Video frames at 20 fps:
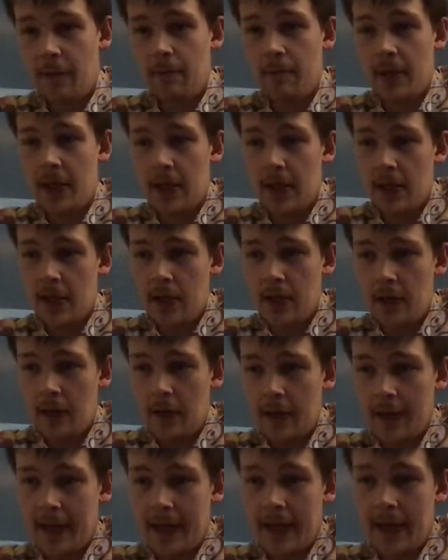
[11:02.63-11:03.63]
for
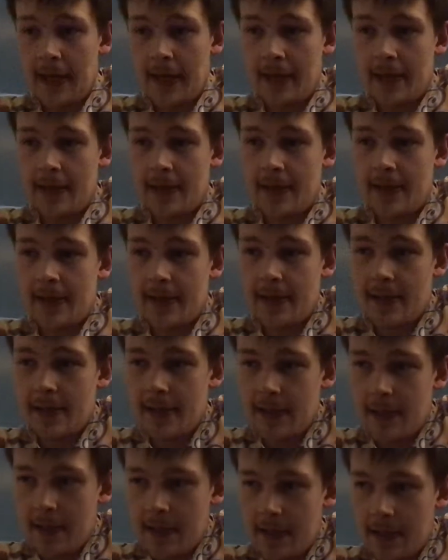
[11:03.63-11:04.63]
me,
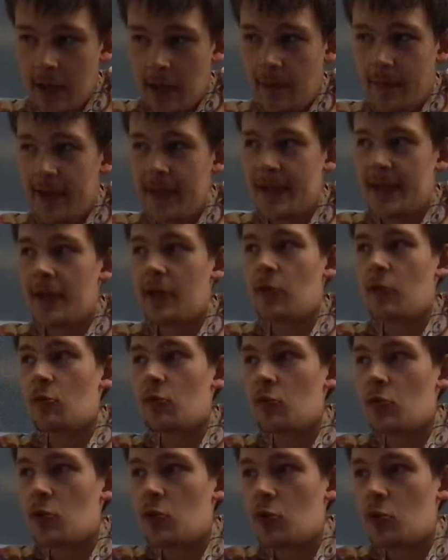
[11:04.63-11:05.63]
it's coming
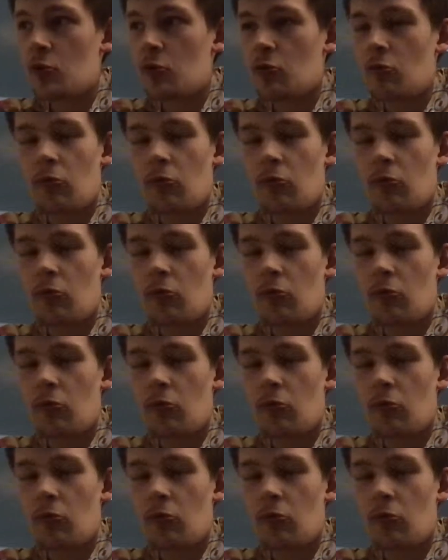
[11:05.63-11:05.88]
down